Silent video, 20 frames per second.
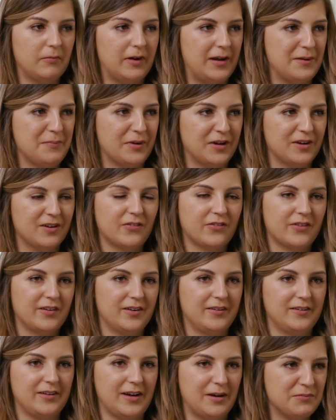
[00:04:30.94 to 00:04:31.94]
My parents
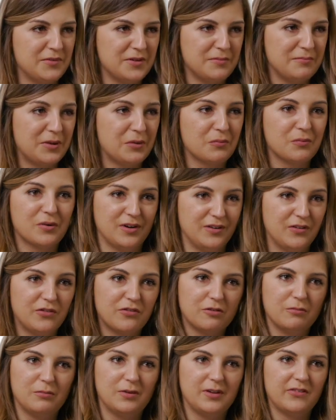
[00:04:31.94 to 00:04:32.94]
that adopted me were
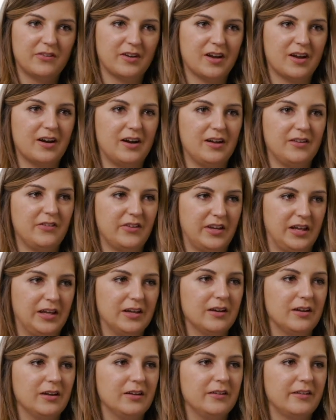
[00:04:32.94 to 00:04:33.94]
instruments in God's
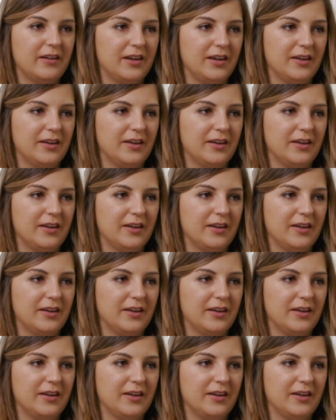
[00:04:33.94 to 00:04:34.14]
hand,